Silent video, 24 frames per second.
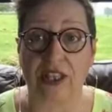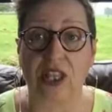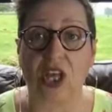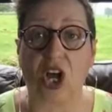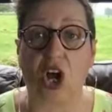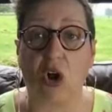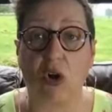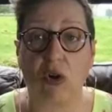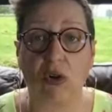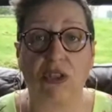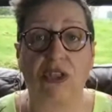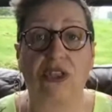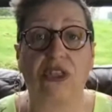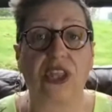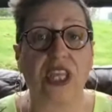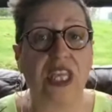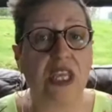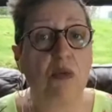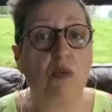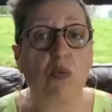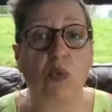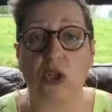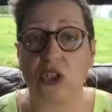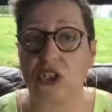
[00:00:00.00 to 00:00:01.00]
the whole
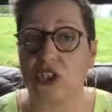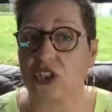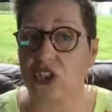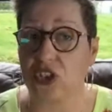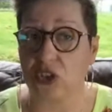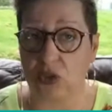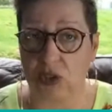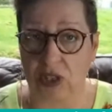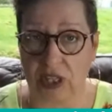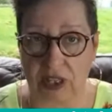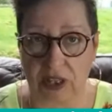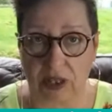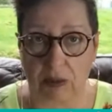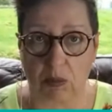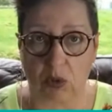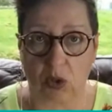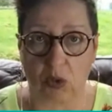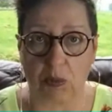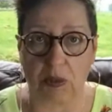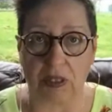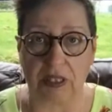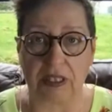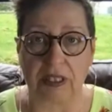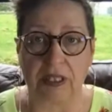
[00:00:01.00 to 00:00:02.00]
theme, what you're doing at the
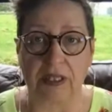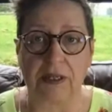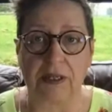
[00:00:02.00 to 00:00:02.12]
moment.